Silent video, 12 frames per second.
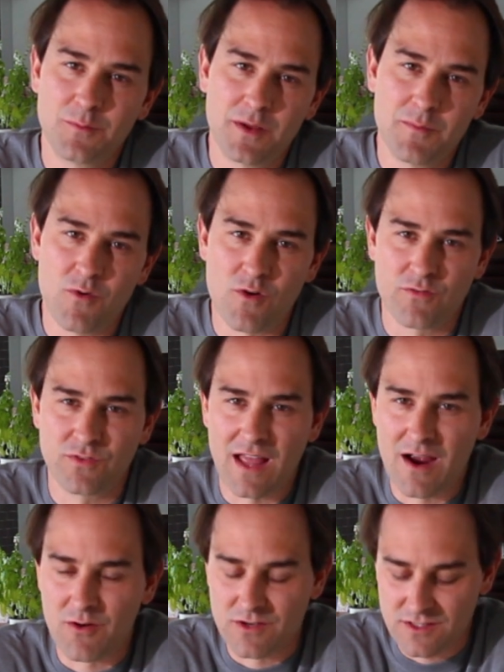bit more
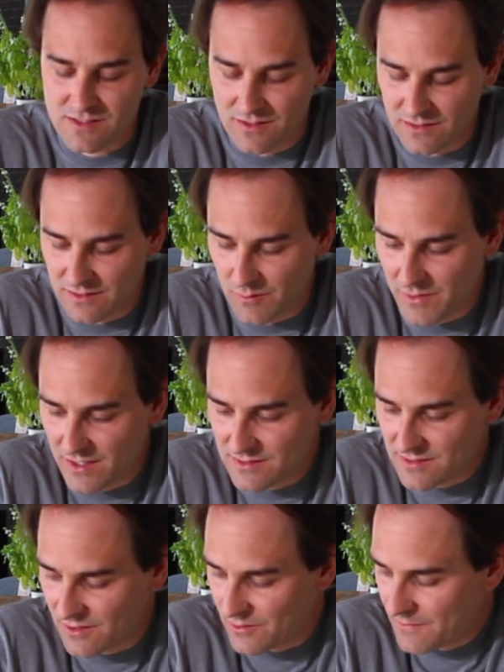flour, just a little bit.
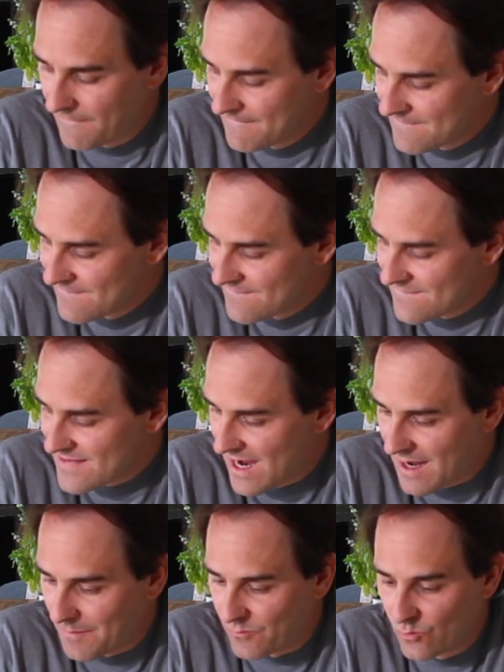So
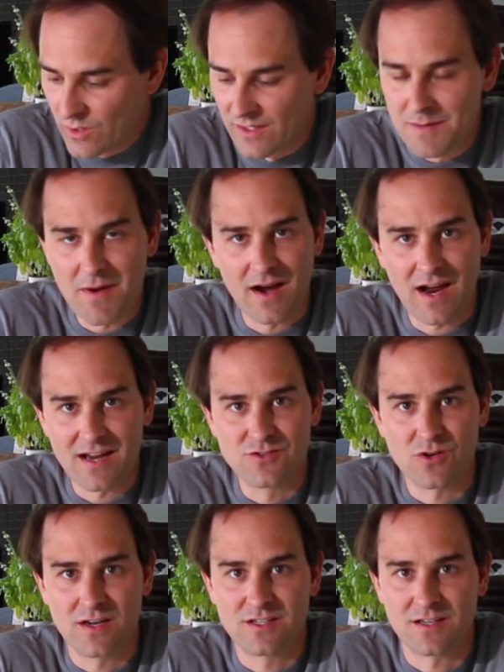really my
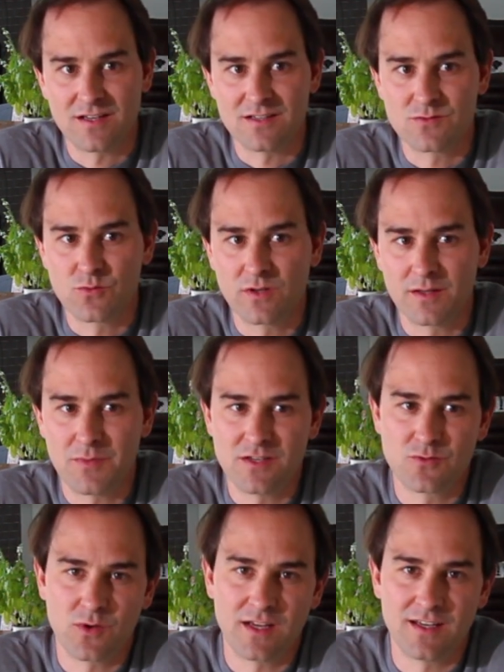hydration is really
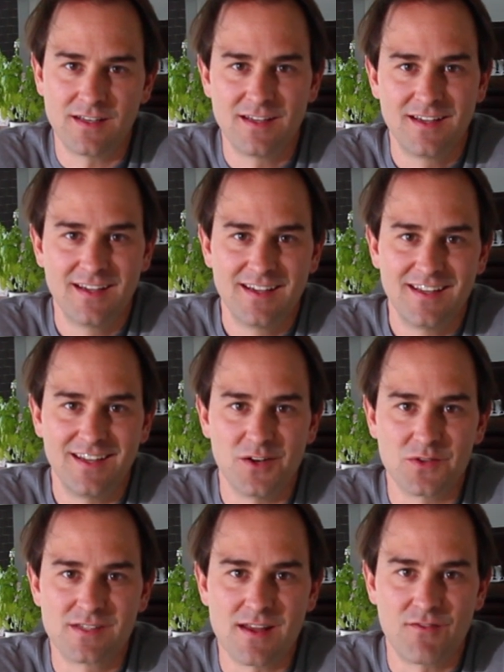between
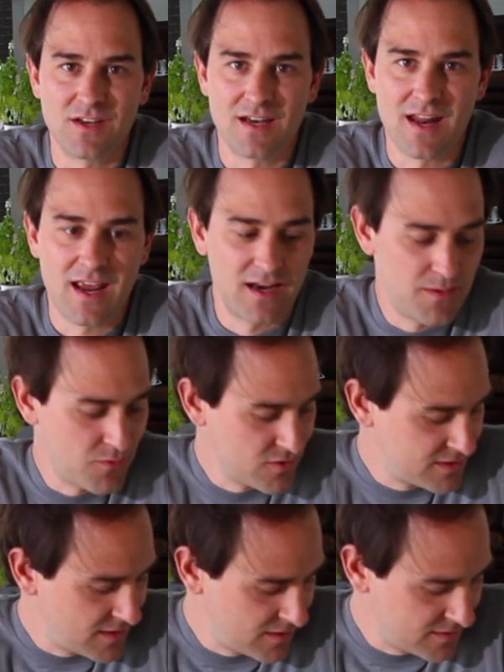70 to
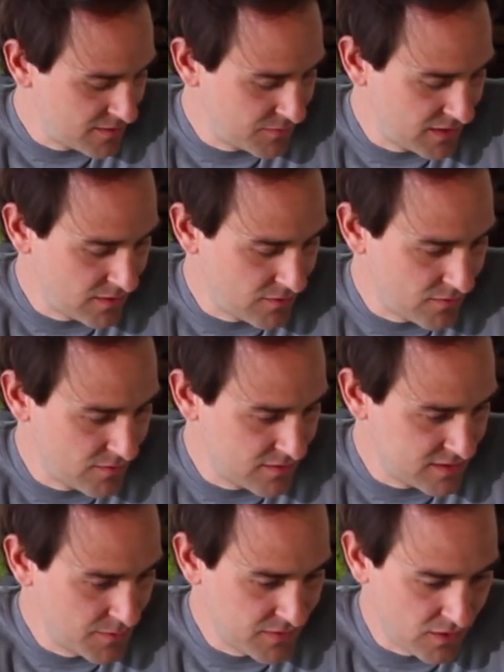80%,
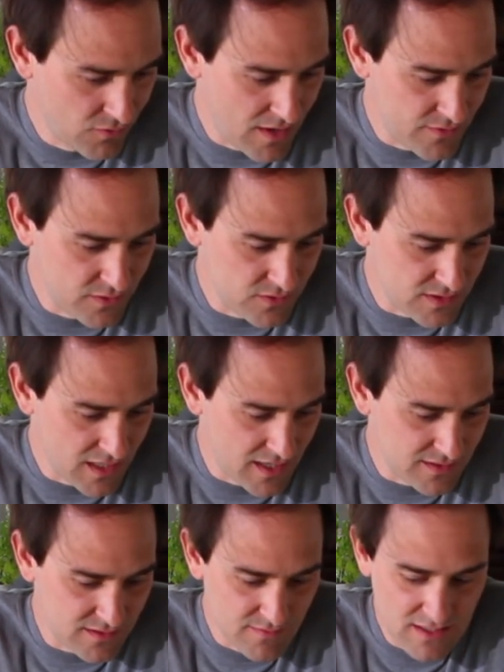something around those
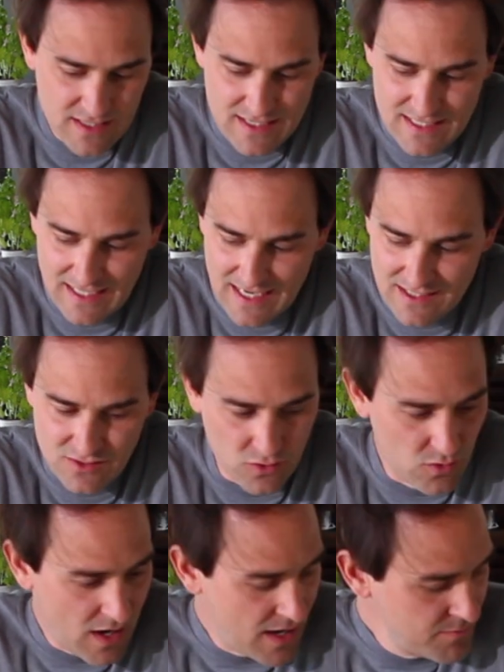lines. Okay,
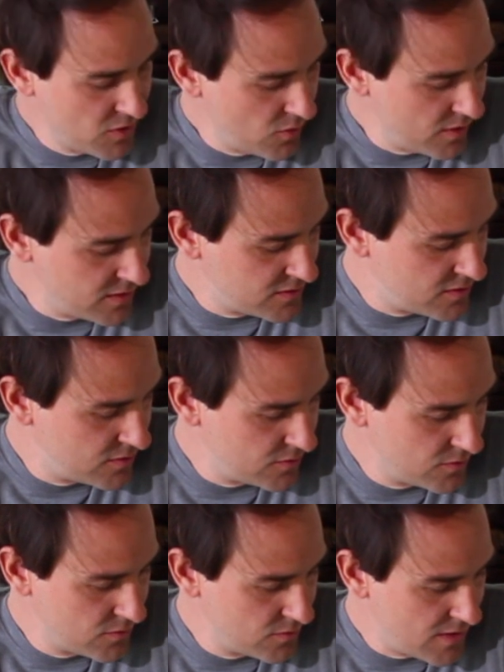so I'm going
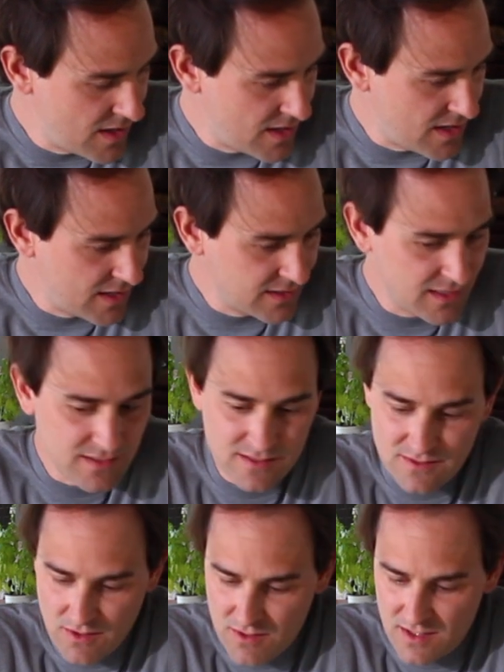to get
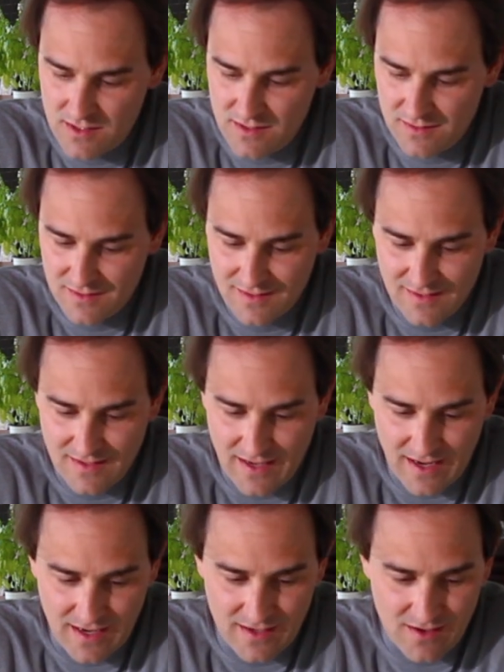started,
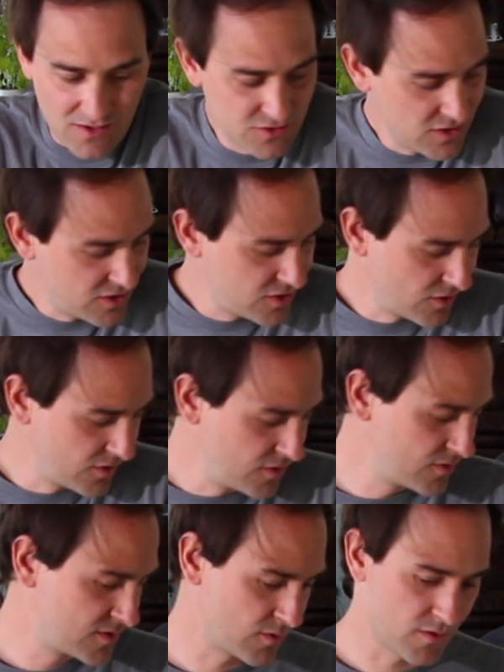and I'll just show
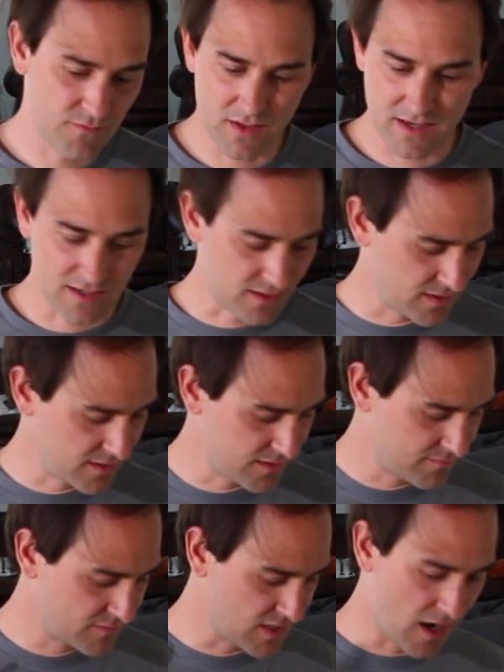you sort of like
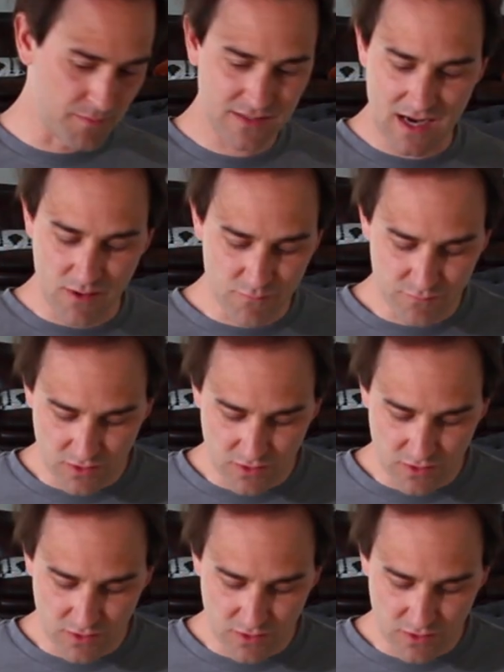a top-down